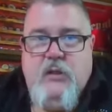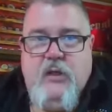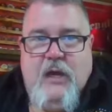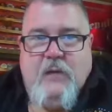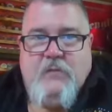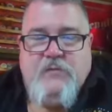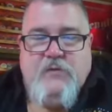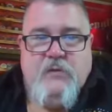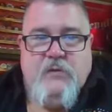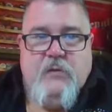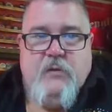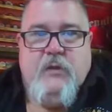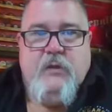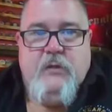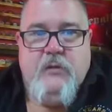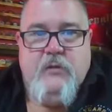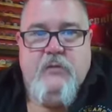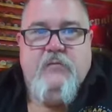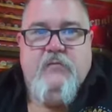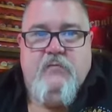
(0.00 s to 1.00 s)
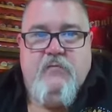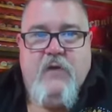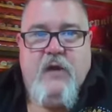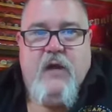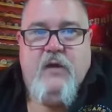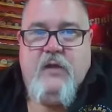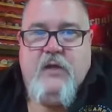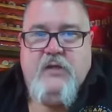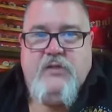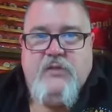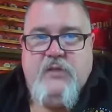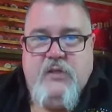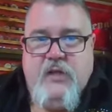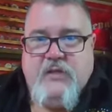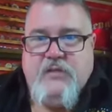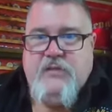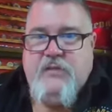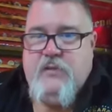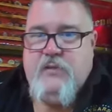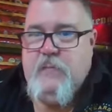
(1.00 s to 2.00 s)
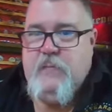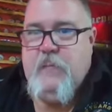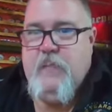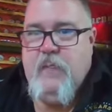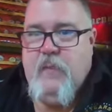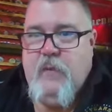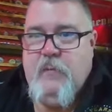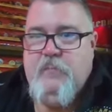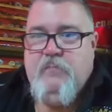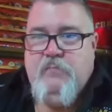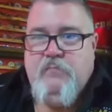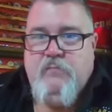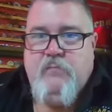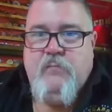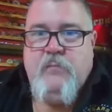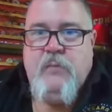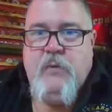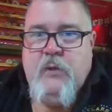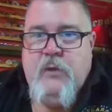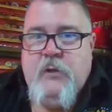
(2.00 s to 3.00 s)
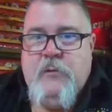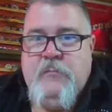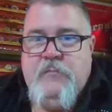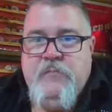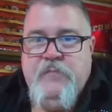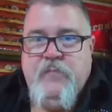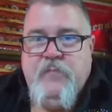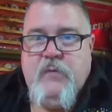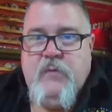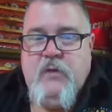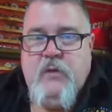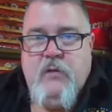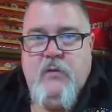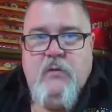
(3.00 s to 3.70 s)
Absolutely. Validation. Yes. So it, kind